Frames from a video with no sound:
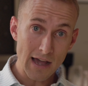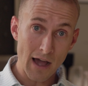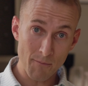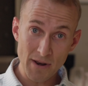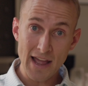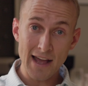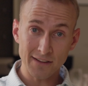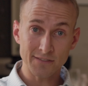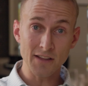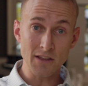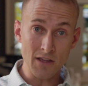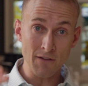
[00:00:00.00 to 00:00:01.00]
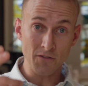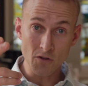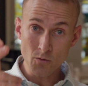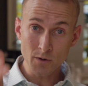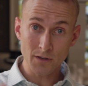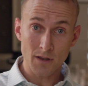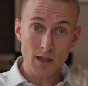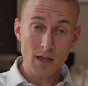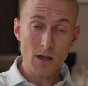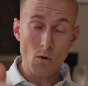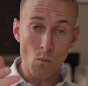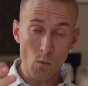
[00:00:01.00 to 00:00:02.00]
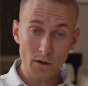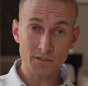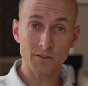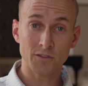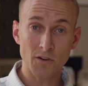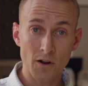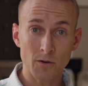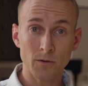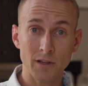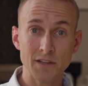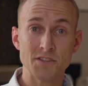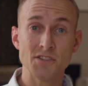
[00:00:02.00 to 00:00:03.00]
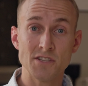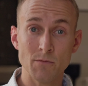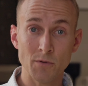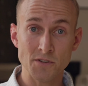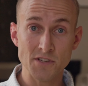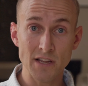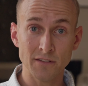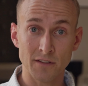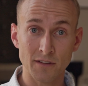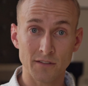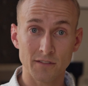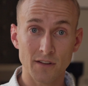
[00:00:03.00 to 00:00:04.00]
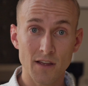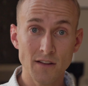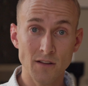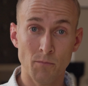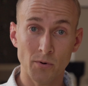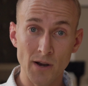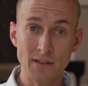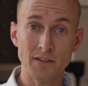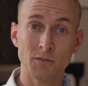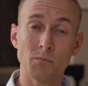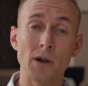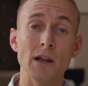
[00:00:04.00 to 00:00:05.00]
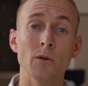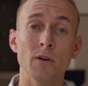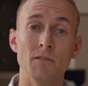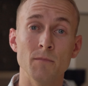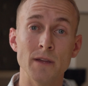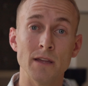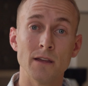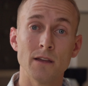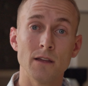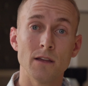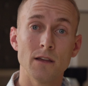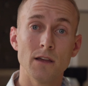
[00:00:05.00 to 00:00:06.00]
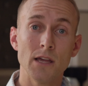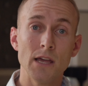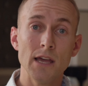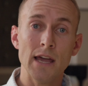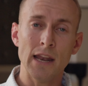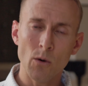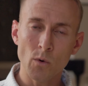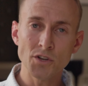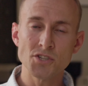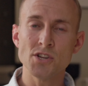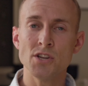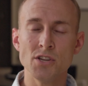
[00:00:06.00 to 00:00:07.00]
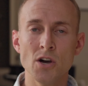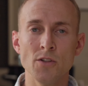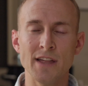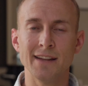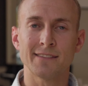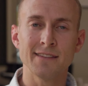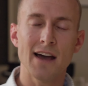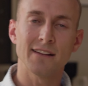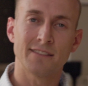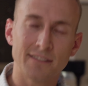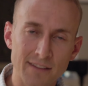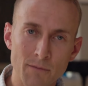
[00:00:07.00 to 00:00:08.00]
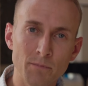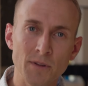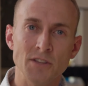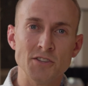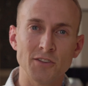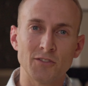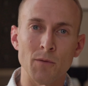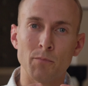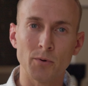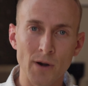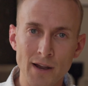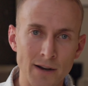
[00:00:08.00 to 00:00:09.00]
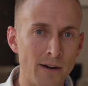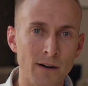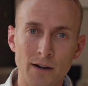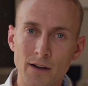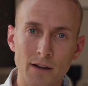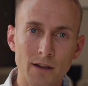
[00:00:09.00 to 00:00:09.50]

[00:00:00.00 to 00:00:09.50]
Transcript: I'm going to ask that if you would want to start a relationship with Jesus, to pray this prayer with me. And I want you to know that it's not simply just a prayer.